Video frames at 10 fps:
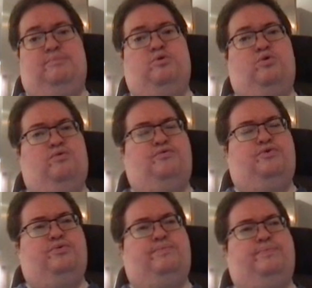
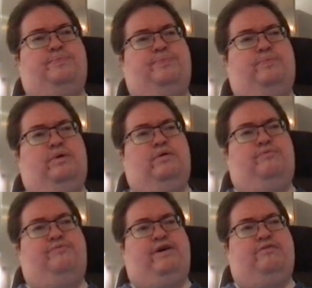moreover, in
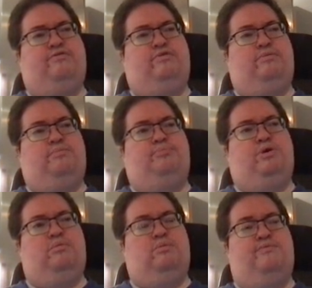fact, the
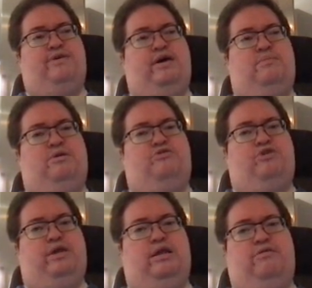problem of high
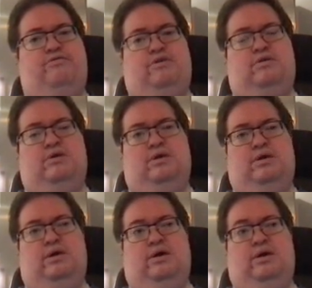dimensionality
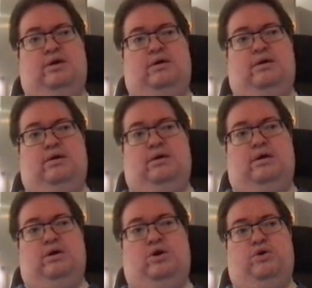
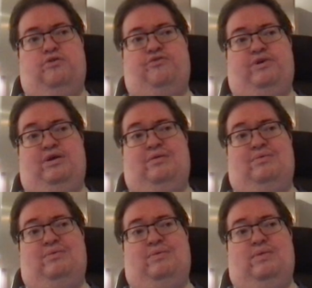occurs in
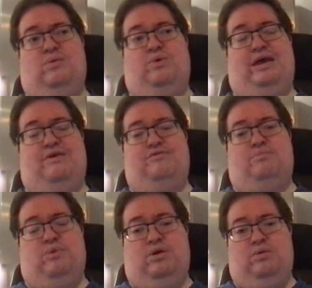whatever
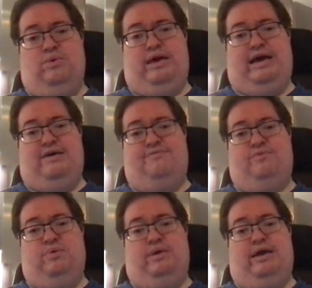model we have,
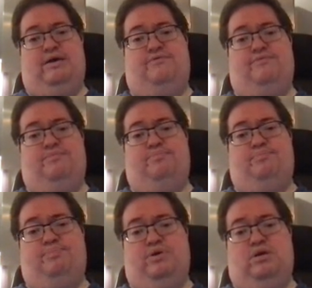where we have
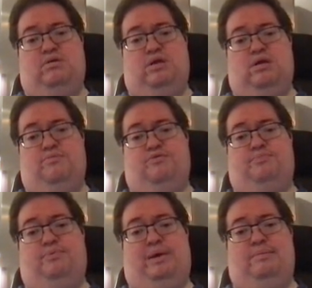p, the number of
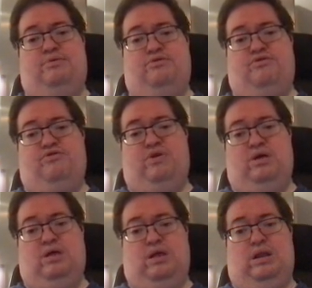parameters,
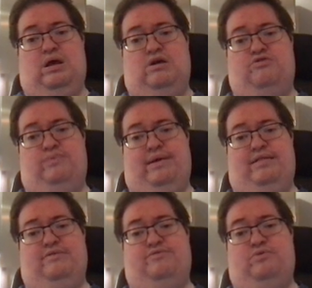large
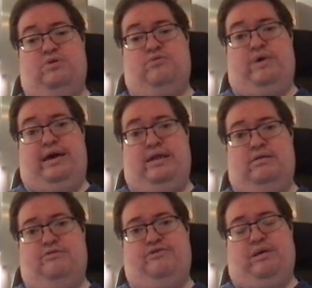relative to n,
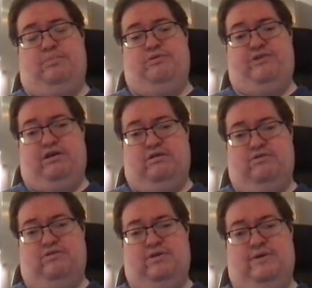the sample size.